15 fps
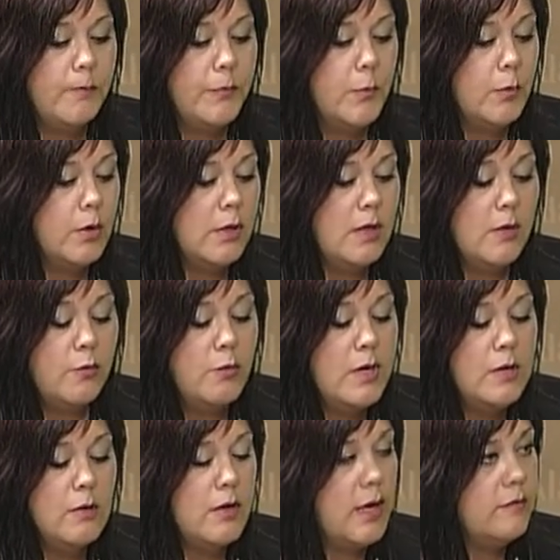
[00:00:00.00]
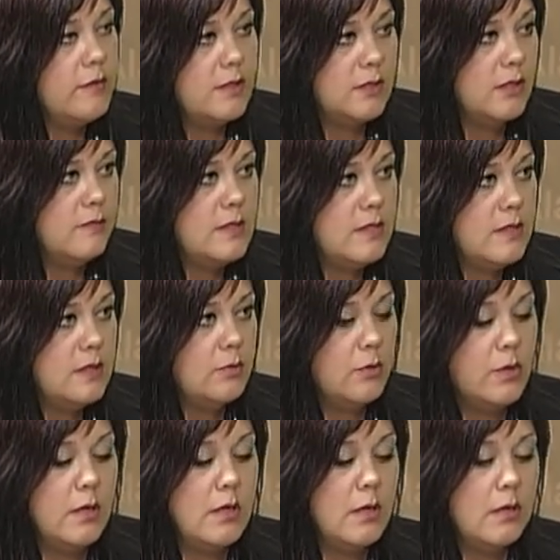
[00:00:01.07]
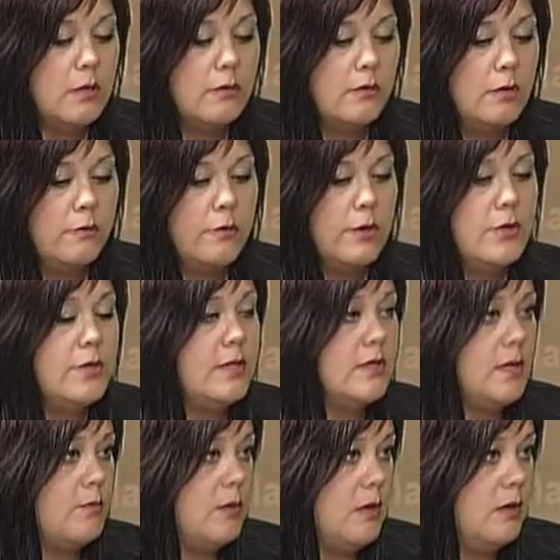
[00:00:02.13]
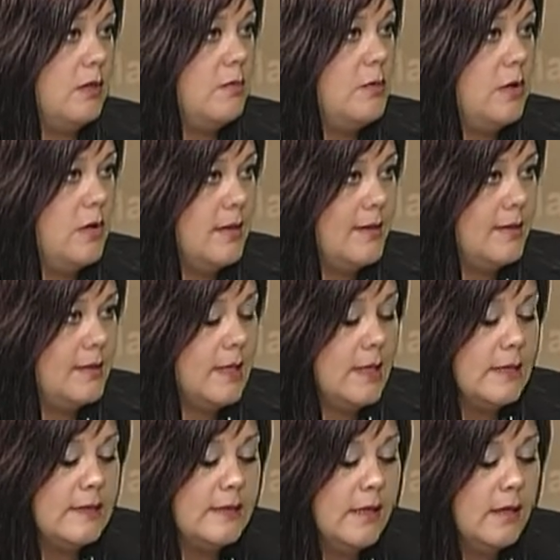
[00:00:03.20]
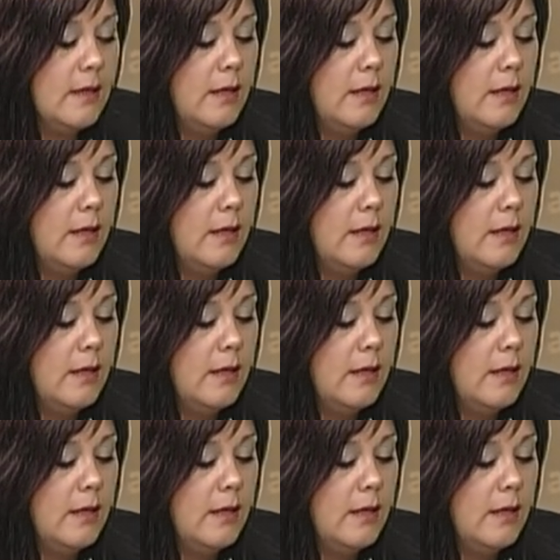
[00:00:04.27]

if we don't have the services, we're going to refer you to someone in the community that does.